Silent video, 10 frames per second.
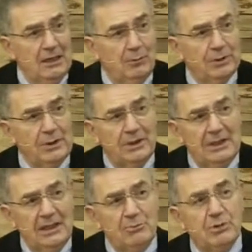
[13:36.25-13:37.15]
But
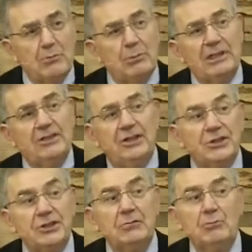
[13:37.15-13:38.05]
he probably
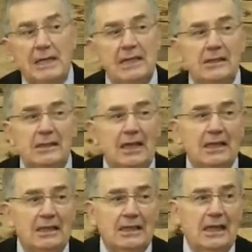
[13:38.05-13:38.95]
doesn't mean,
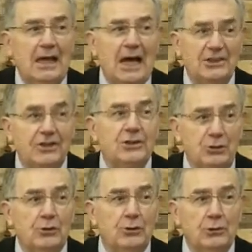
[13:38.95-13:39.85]
I didn't
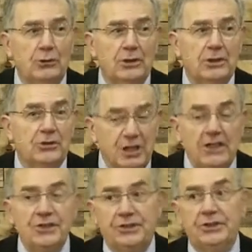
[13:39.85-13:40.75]
know
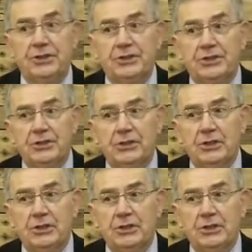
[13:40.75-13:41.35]
Jesus.